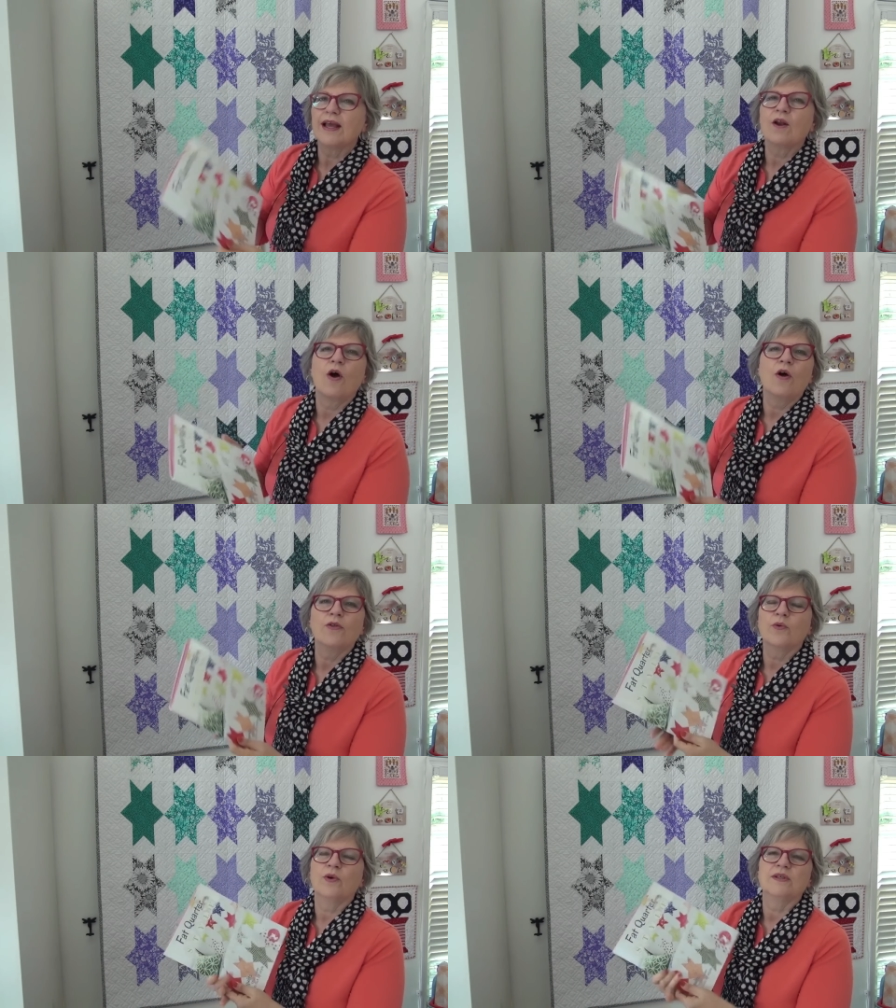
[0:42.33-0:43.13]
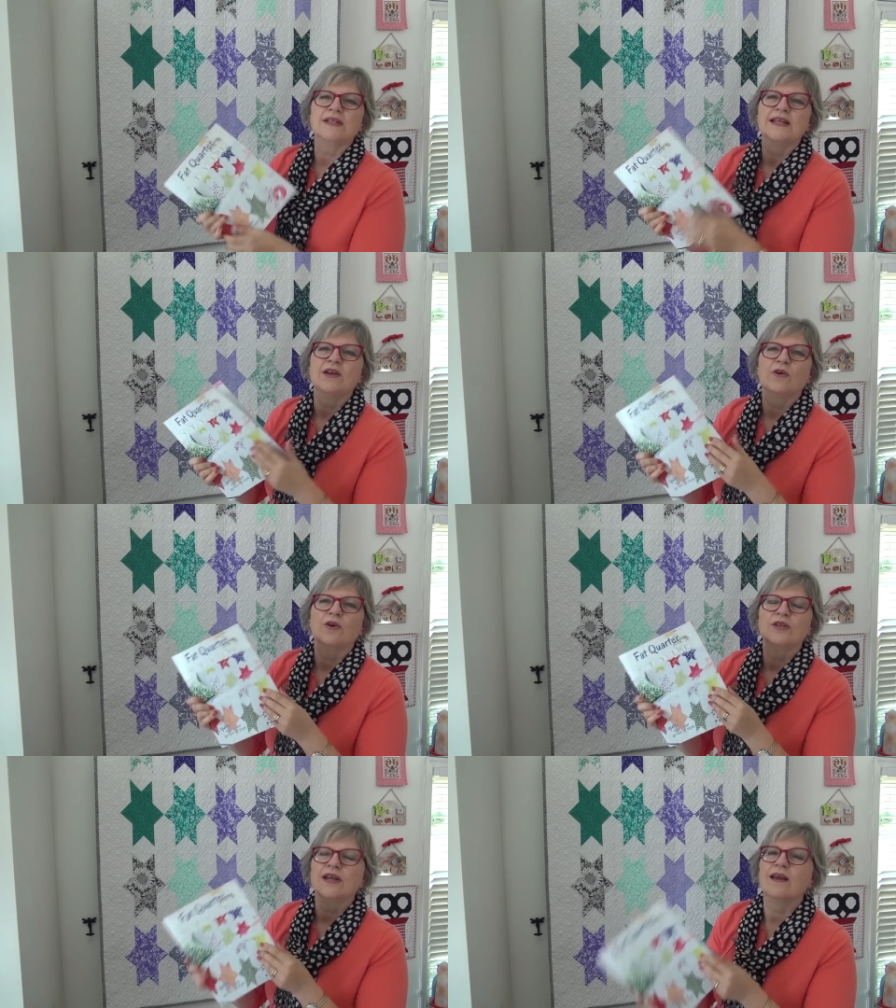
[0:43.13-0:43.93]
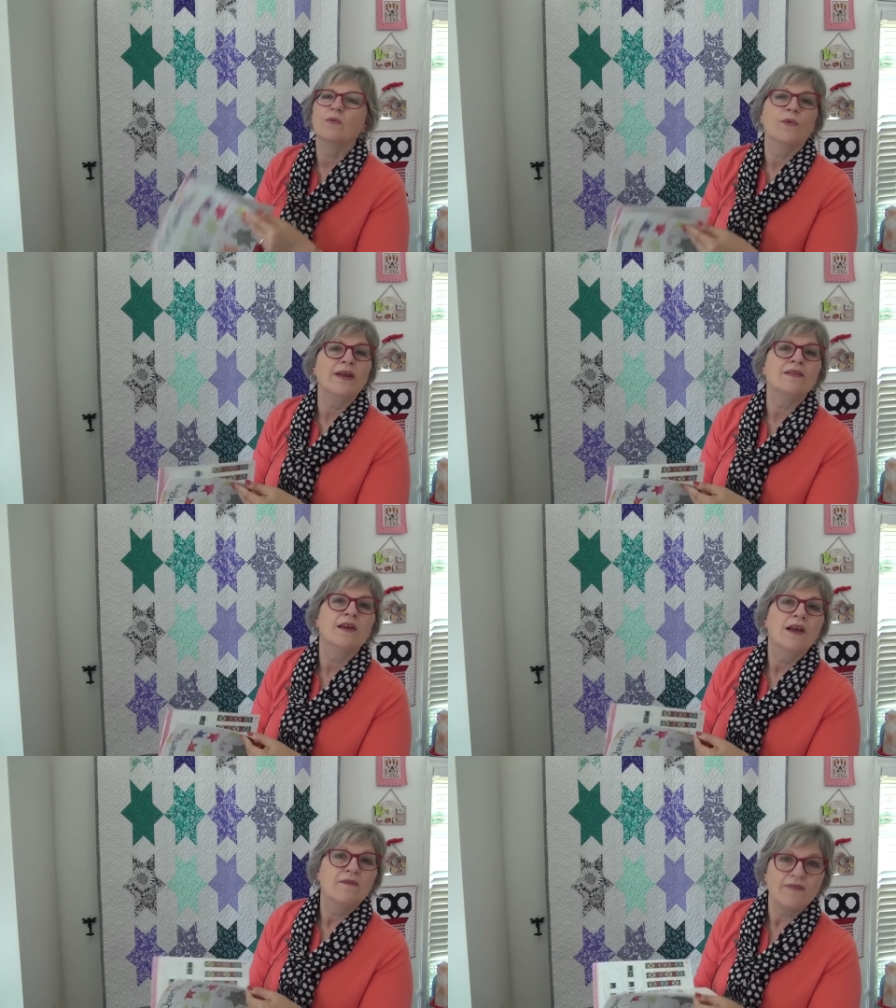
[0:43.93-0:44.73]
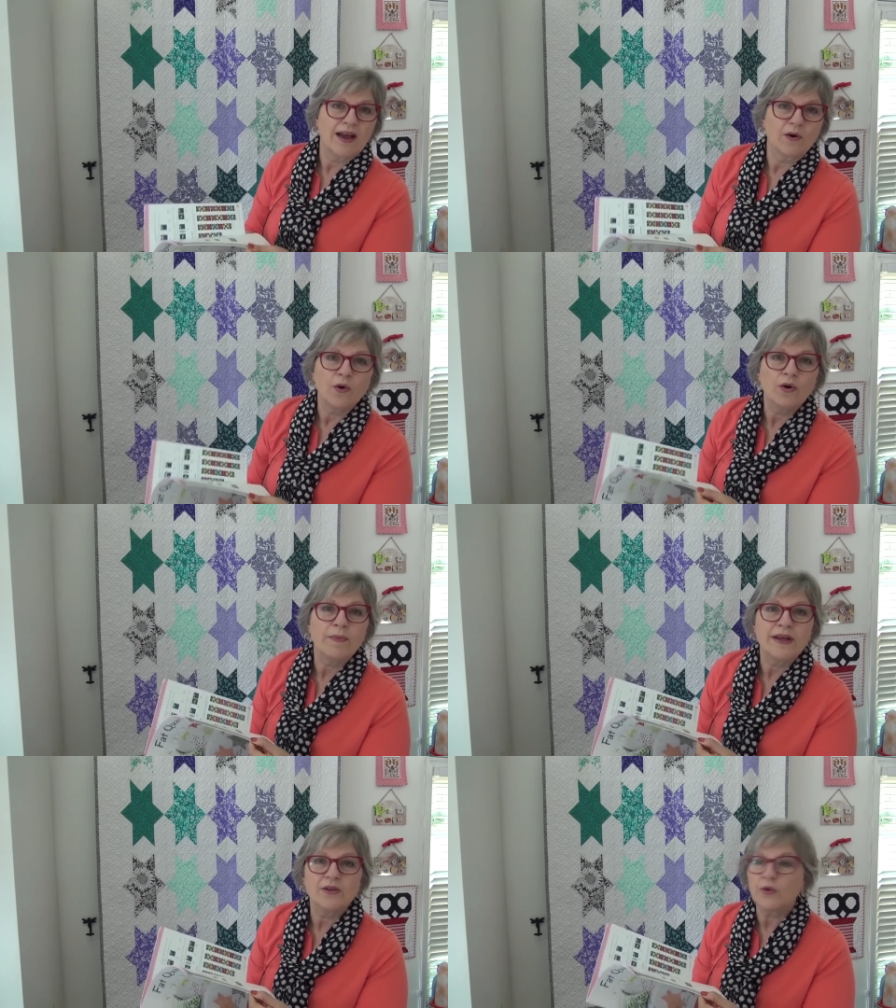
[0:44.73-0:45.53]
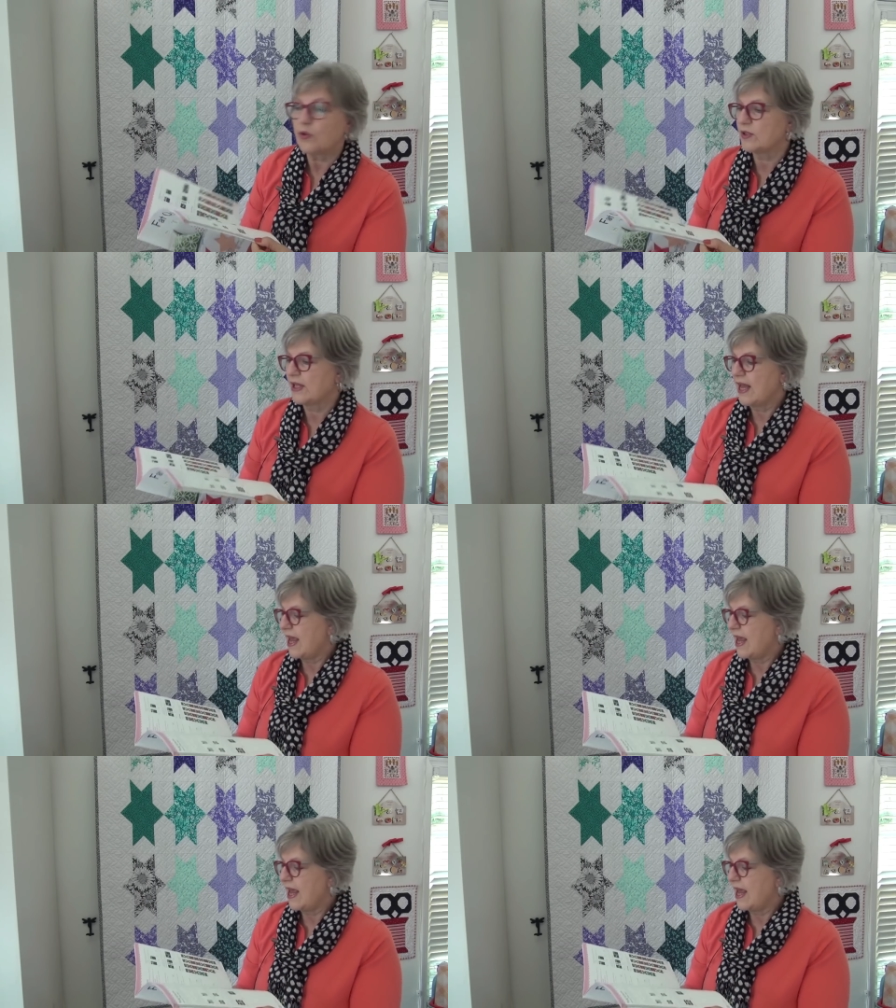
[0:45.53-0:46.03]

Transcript: and all the quilts in here are done with Fat Quarter bundles,